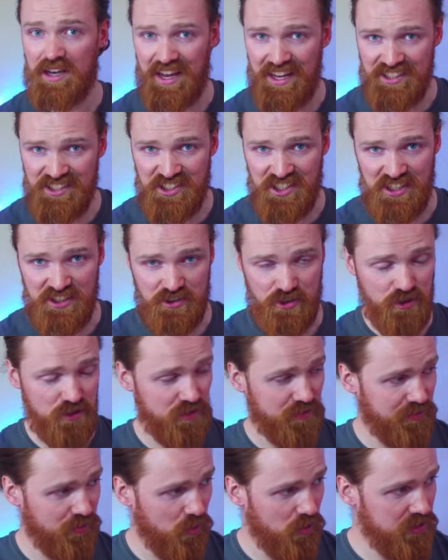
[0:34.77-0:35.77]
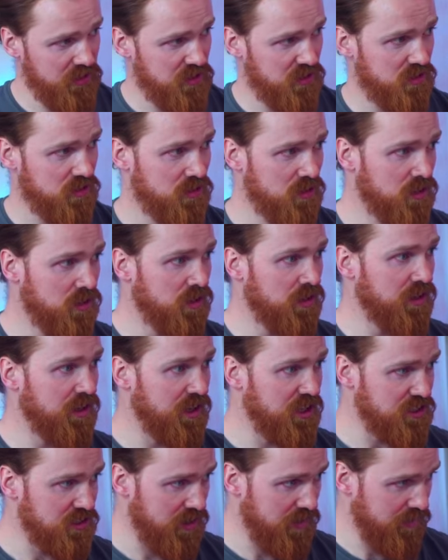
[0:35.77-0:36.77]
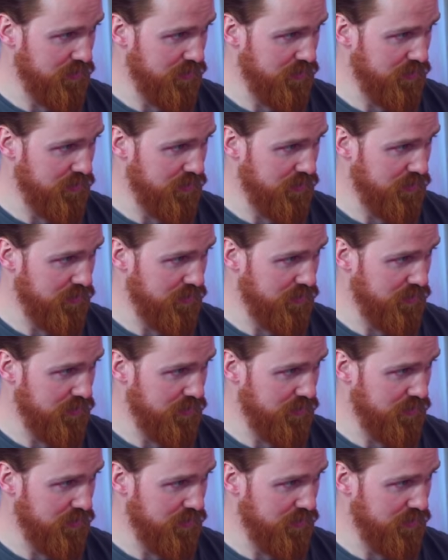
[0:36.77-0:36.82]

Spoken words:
Ancestor's Voice, is a